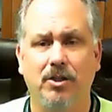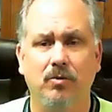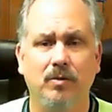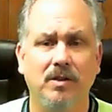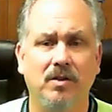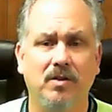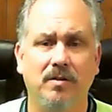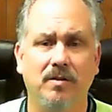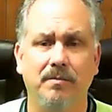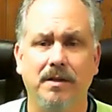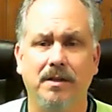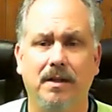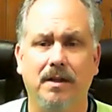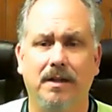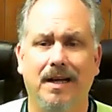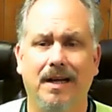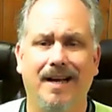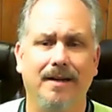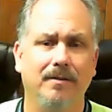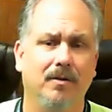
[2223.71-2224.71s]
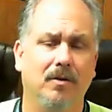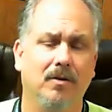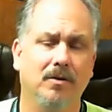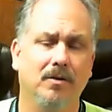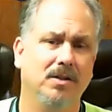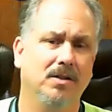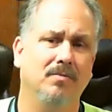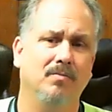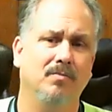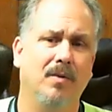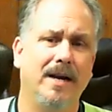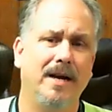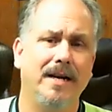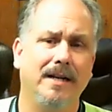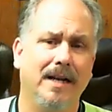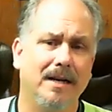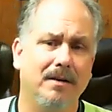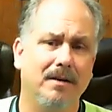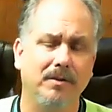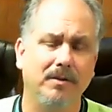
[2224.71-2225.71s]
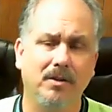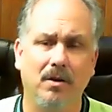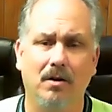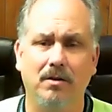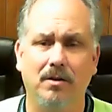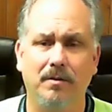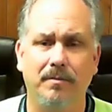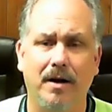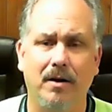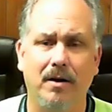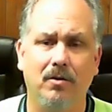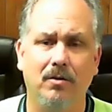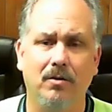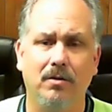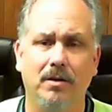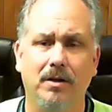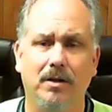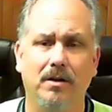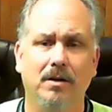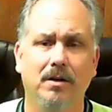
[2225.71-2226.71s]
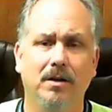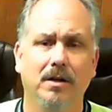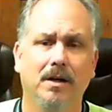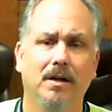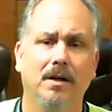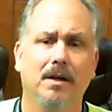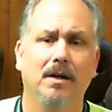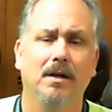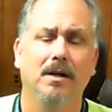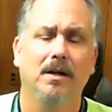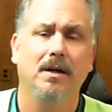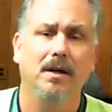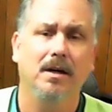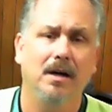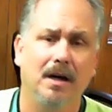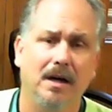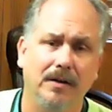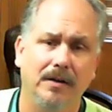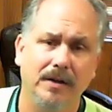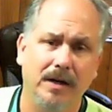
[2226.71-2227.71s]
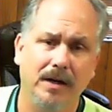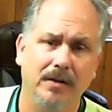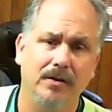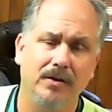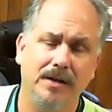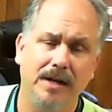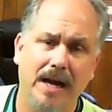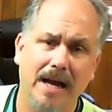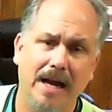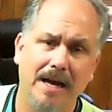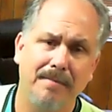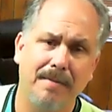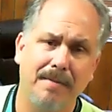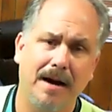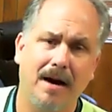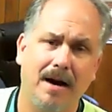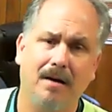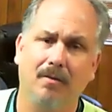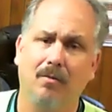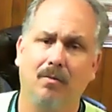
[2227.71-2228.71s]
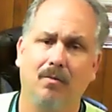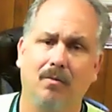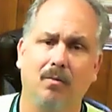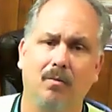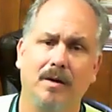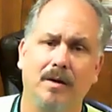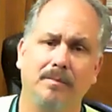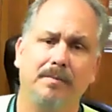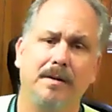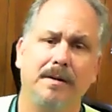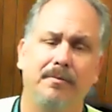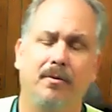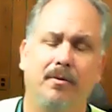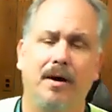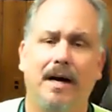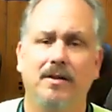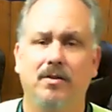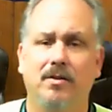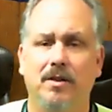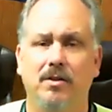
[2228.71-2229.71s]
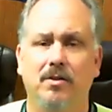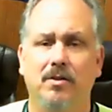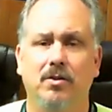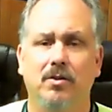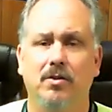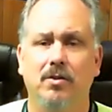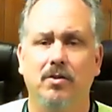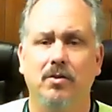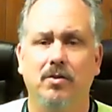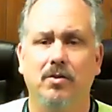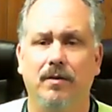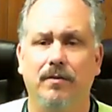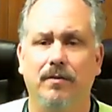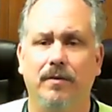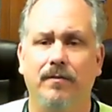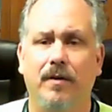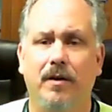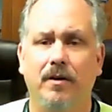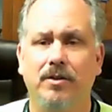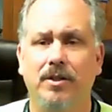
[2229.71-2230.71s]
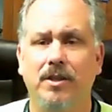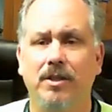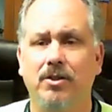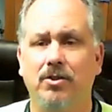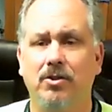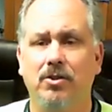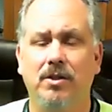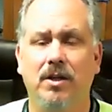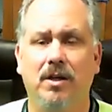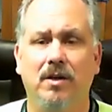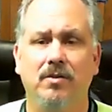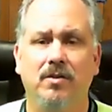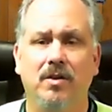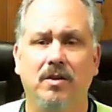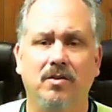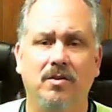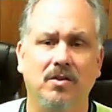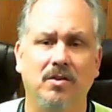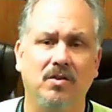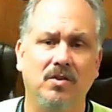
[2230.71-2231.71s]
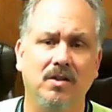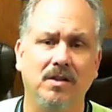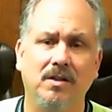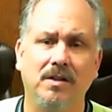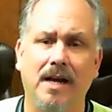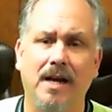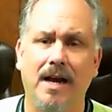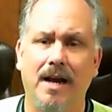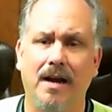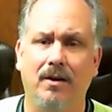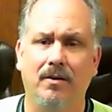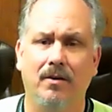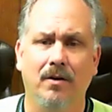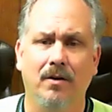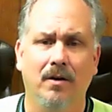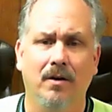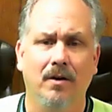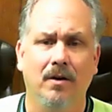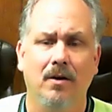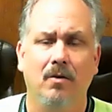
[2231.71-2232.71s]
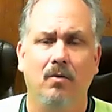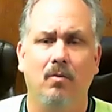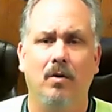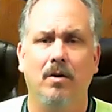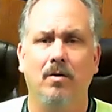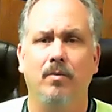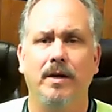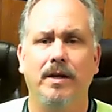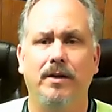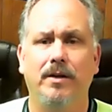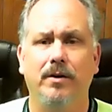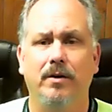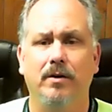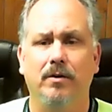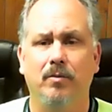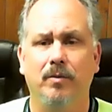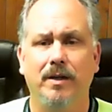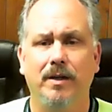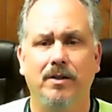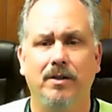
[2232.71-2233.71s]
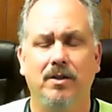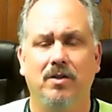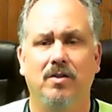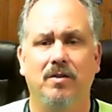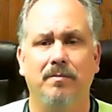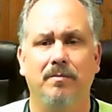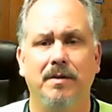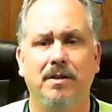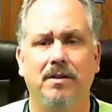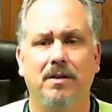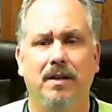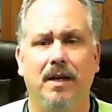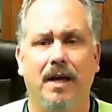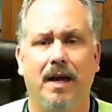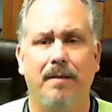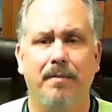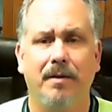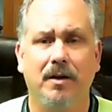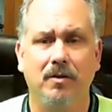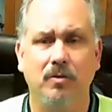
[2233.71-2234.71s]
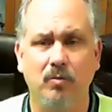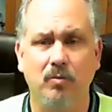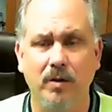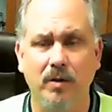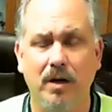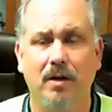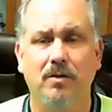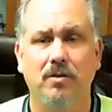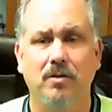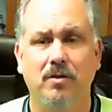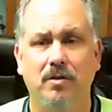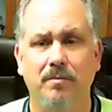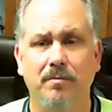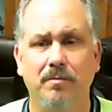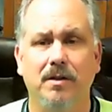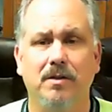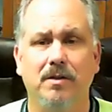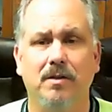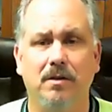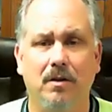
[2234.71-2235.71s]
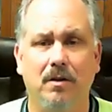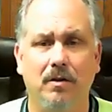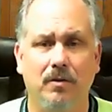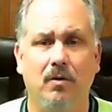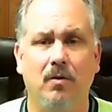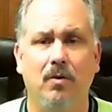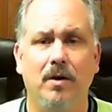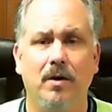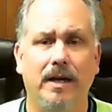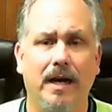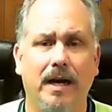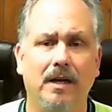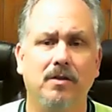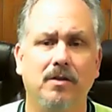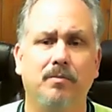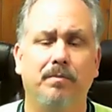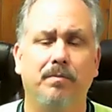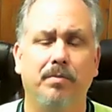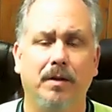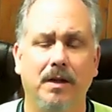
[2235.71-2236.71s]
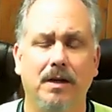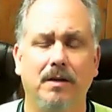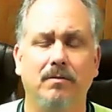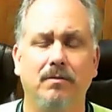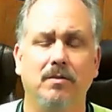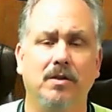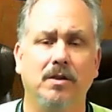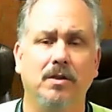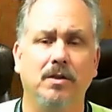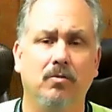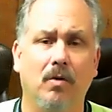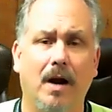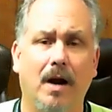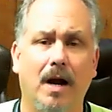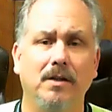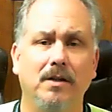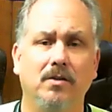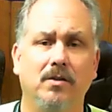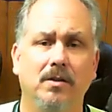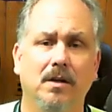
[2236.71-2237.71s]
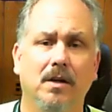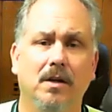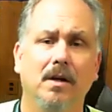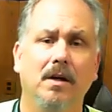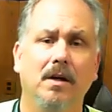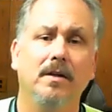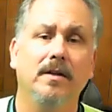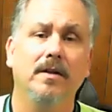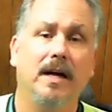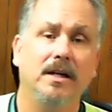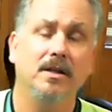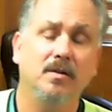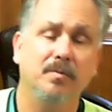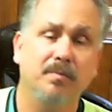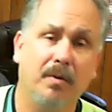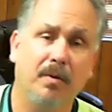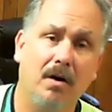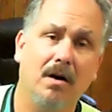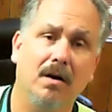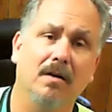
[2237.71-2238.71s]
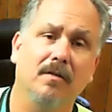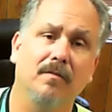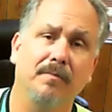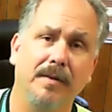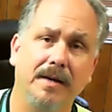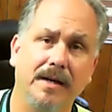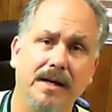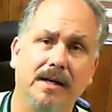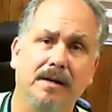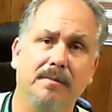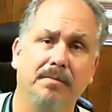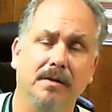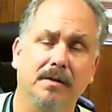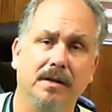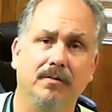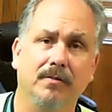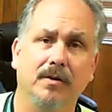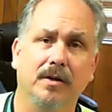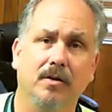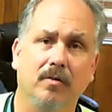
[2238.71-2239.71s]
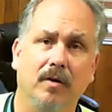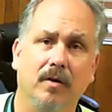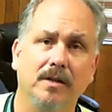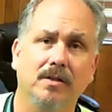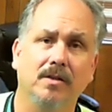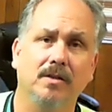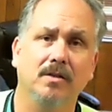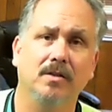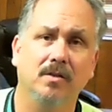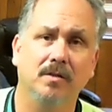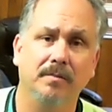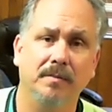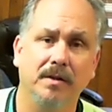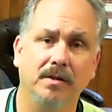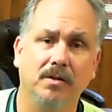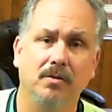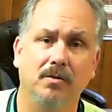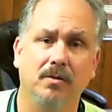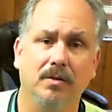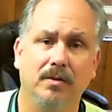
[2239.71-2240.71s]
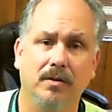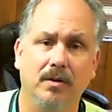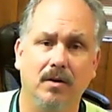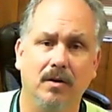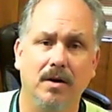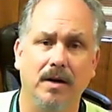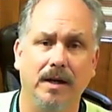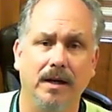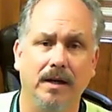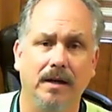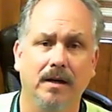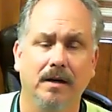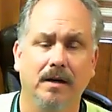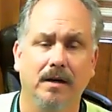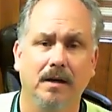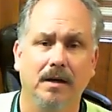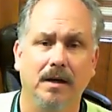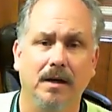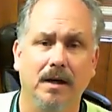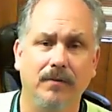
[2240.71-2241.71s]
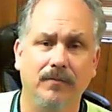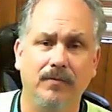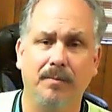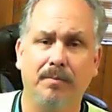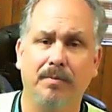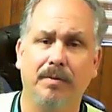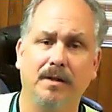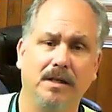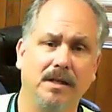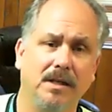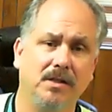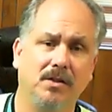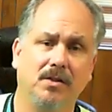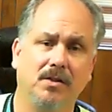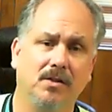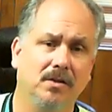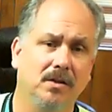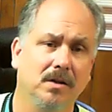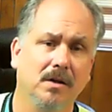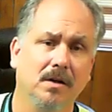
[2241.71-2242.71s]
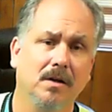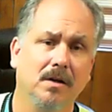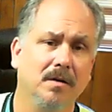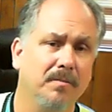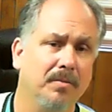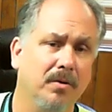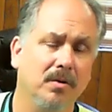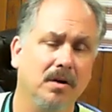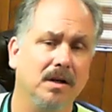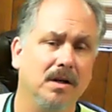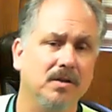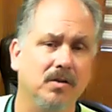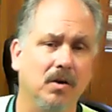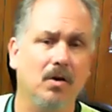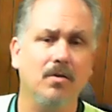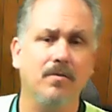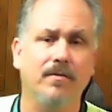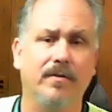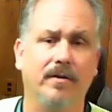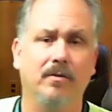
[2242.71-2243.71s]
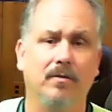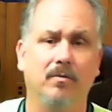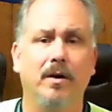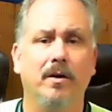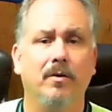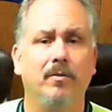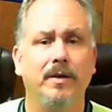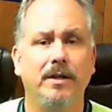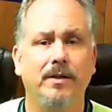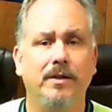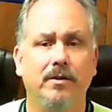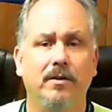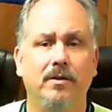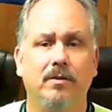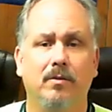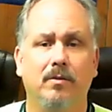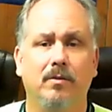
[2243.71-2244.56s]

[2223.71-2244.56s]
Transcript: Do we submit to that or just wait, like we talked about earlier uh, the other day about when people ask us to do stuff? If our teacher tells us to sit down, what do we do? Do we just submit to that? Because we are to submit to the authority as believers in Christ. That is part of being a believer in Christ, is submit to authority. If the police pull us over, what do we do?